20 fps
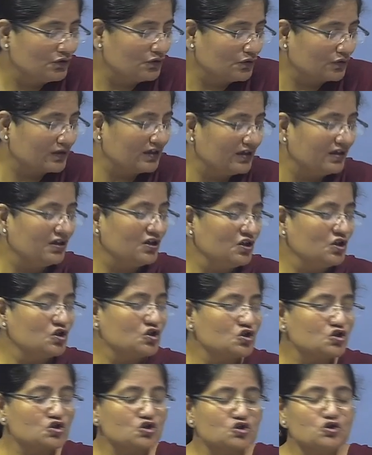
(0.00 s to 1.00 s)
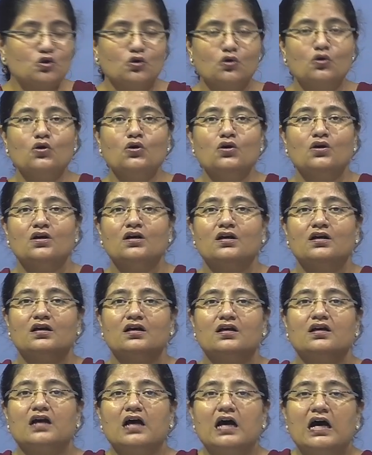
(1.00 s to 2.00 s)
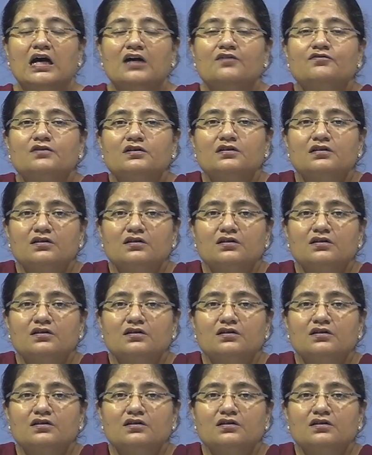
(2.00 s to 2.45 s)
Okay. So, after